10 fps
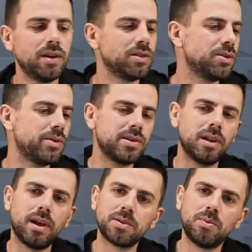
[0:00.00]
So there is a
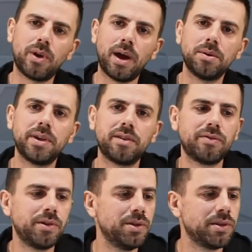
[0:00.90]
lot more out there
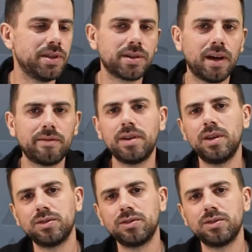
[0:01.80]
for you to discover.